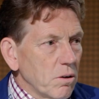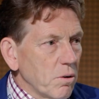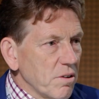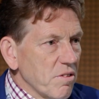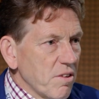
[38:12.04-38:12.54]

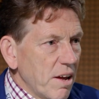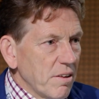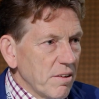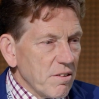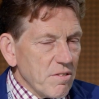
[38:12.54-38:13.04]
you
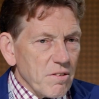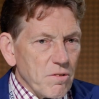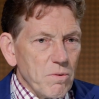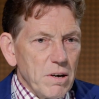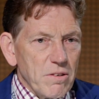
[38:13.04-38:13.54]
understand that this
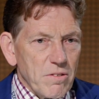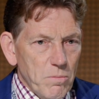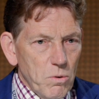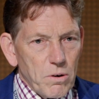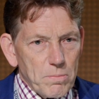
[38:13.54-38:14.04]
is really
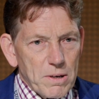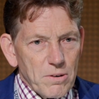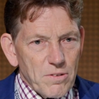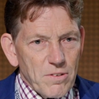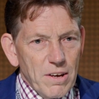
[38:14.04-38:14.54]
some work,
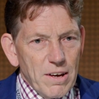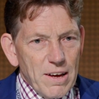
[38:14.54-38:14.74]
because